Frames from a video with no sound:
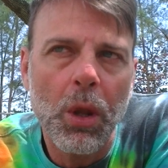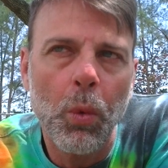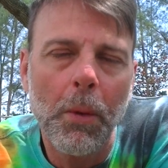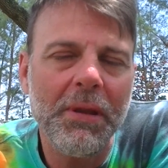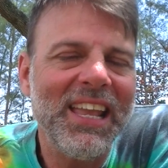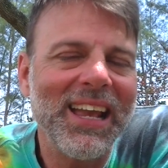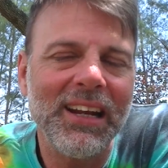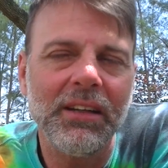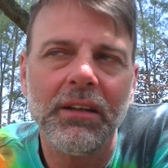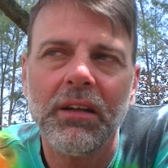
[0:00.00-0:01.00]
will
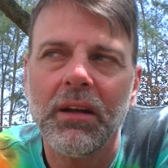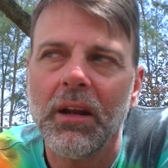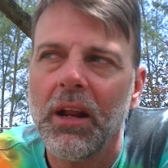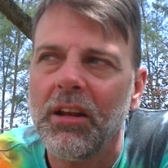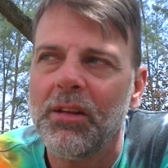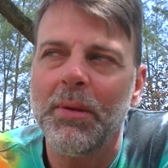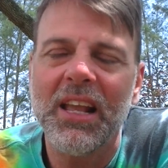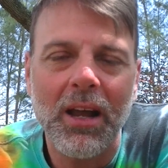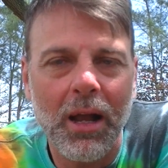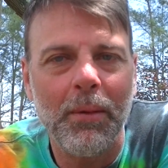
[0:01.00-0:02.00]
begin to
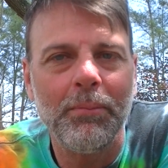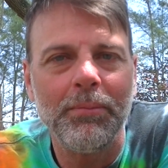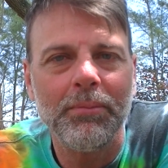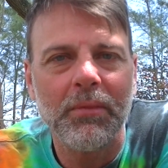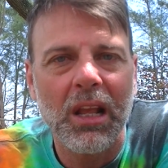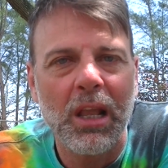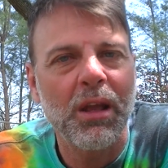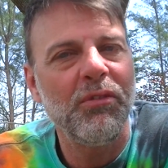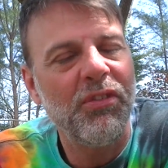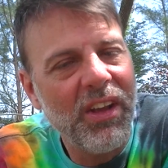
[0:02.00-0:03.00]
become
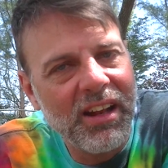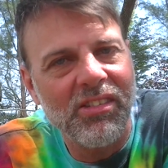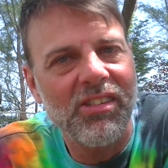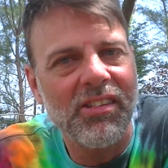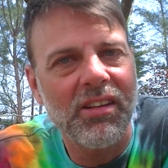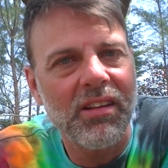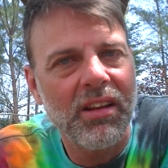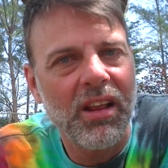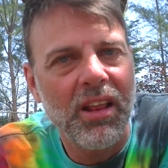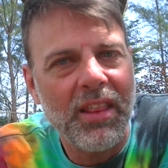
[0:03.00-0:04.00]
convinced
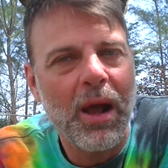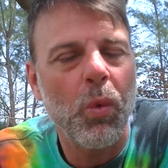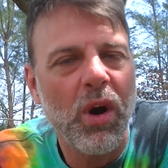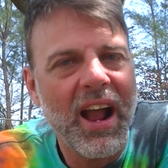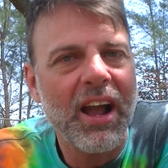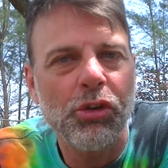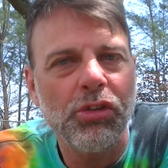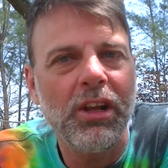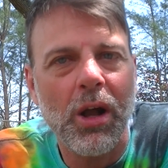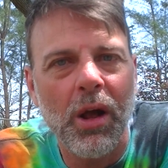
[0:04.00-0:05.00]
that we're
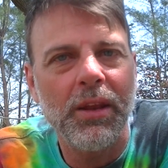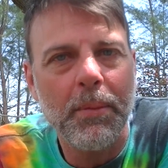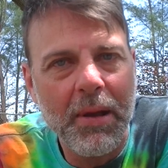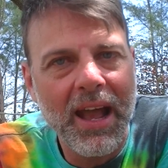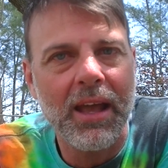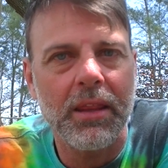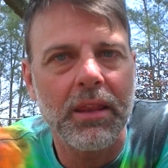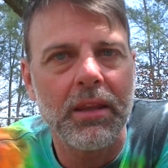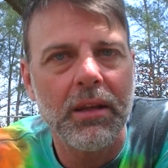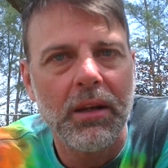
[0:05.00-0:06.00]
actually on the path,
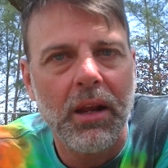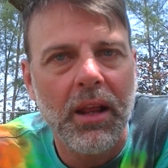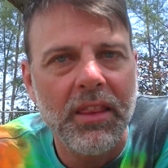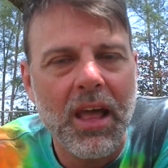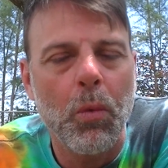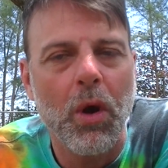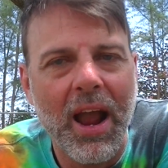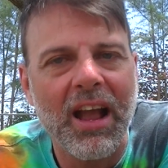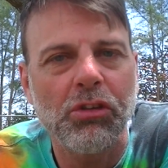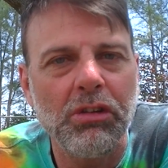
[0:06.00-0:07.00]
that we're
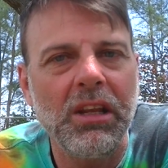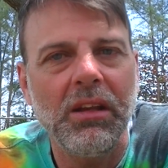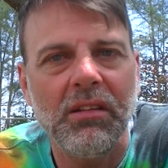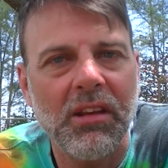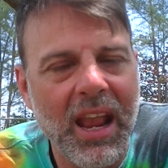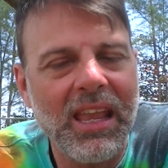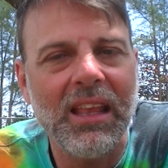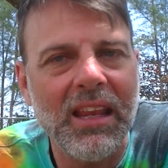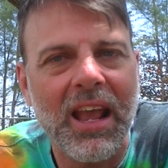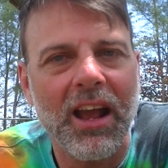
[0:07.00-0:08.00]
actually
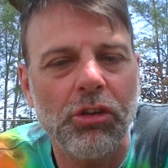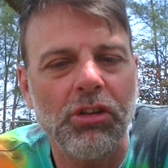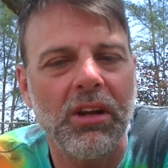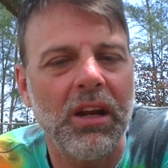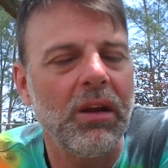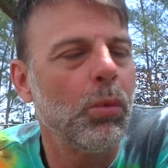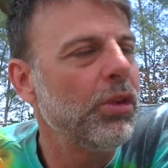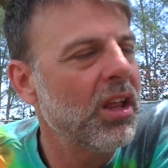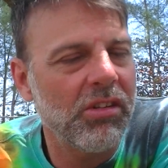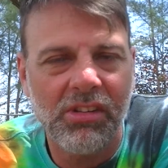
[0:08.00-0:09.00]
taking the action,
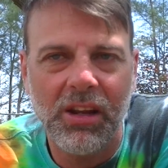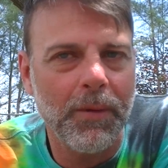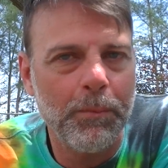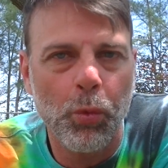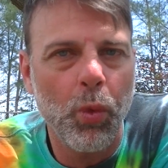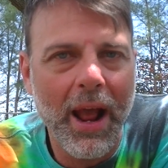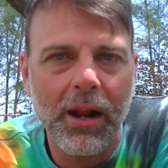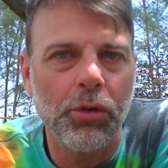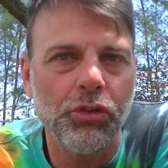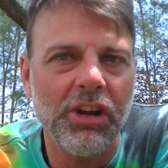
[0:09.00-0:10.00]
and they'll see a
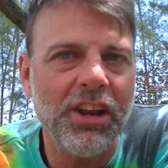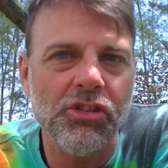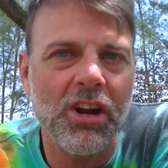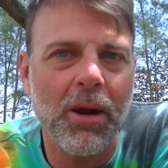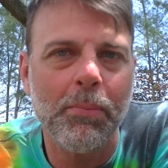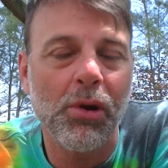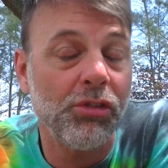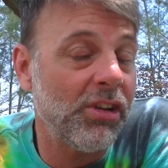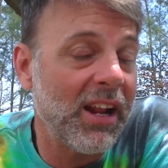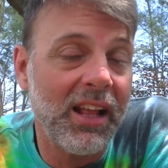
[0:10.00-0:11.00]
radical change in our
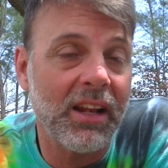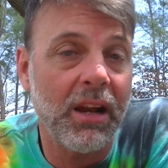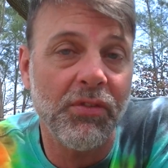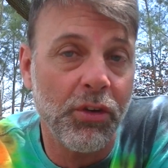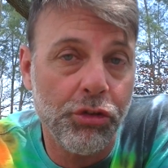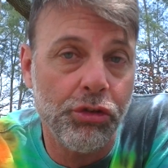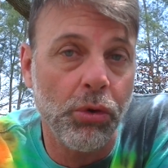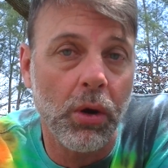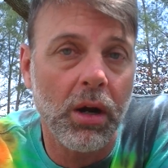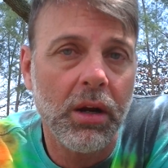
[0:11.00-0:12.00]
personality for
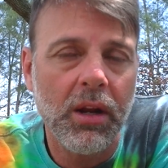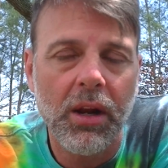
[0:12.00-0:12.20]
sure.